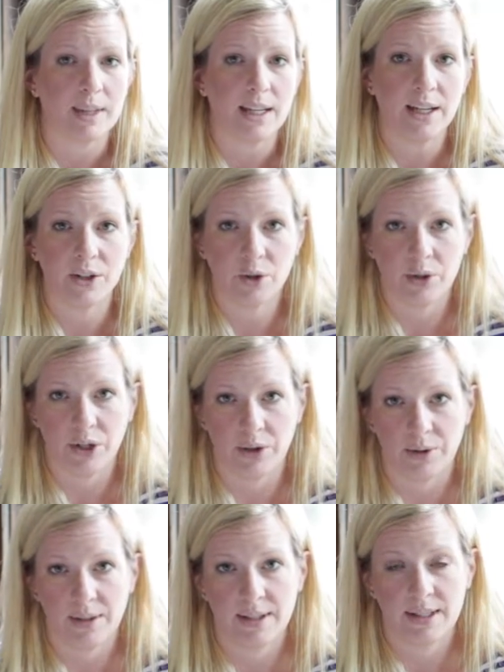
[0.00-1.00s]

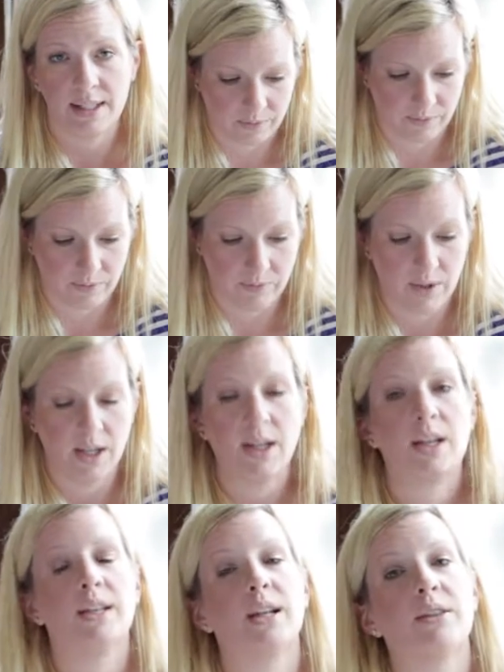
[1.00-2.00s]
introduced.
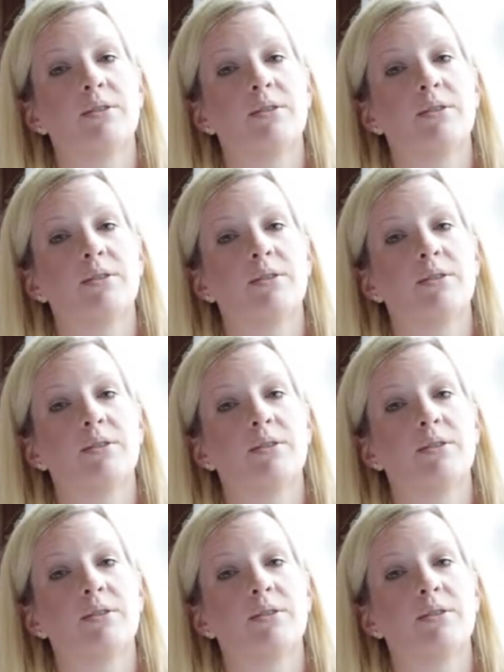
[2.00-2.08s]
Now,